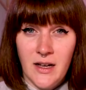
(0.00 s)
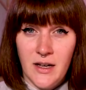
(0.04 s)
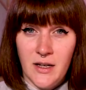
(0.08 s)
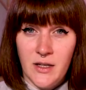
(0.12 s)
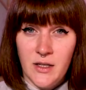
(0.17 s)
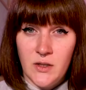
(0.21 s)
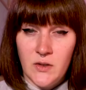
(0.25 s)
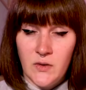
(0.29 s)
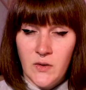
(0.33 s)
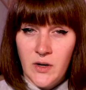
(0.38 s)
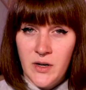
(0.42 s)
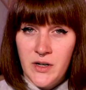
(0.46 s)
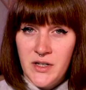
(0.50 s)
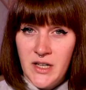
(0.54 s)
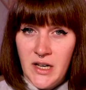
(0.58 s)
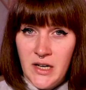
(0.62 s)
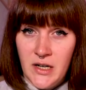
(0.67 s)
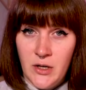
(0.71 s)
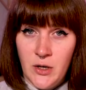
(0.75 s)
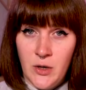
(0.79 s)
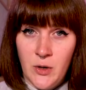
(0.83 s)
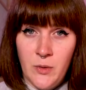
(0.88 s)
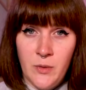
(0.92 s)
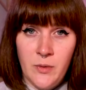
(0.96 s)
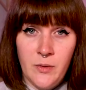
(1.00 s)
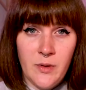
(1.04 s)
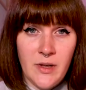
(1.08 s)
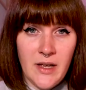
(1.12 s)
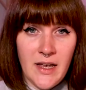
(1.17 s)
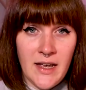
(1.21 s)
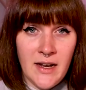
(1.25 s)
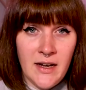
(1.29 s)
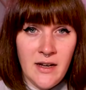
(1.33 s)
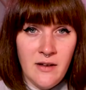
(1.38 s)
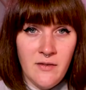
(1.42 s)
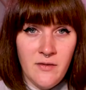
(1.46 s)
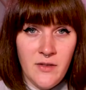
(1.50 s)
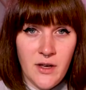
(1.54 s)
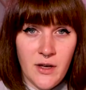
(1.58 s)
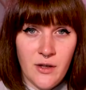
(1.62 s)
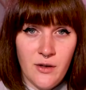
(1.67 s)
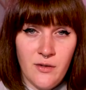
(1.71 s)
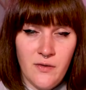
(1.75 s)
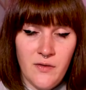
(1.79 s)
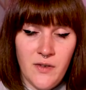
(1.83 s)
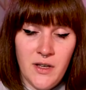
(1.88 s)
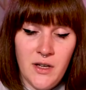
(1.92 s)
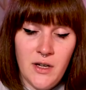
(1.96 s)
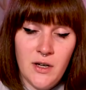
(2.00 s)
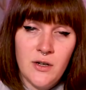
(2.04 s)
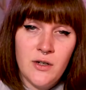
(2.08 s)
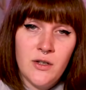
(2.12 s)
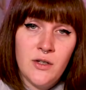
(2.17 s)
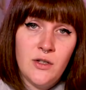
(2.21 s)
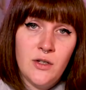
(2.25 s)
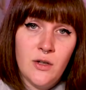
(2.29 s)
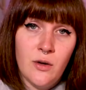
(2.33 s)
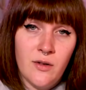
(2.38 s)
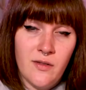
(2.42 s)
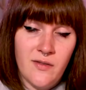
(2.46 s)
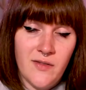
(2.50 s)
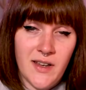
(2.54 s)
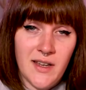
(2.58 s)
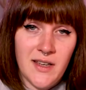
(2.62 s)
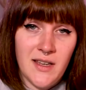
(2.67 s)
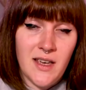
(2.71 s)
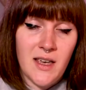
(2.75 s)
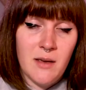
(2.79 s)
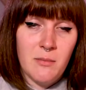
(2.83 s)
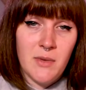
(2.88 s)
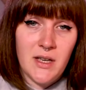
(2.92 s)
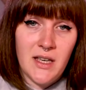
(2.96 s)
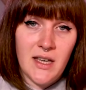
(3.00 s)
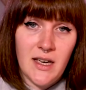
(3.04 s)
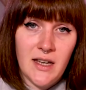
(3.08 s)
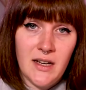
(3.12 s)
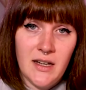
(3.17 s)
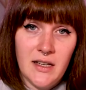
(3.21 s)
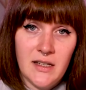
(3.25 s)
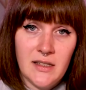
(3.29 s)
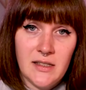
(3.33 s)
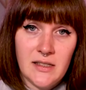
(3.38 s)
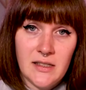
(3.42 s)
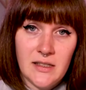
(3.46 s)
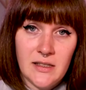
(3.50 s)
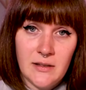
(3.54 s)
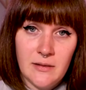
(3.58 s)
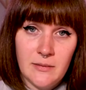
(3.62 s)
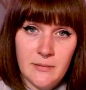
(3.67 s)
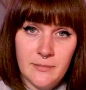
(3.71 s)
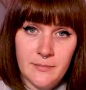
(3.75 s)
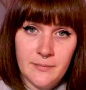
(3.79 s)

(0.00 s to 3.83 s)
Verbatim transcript: as far as I know, any of the other figures don't affect game mechanics.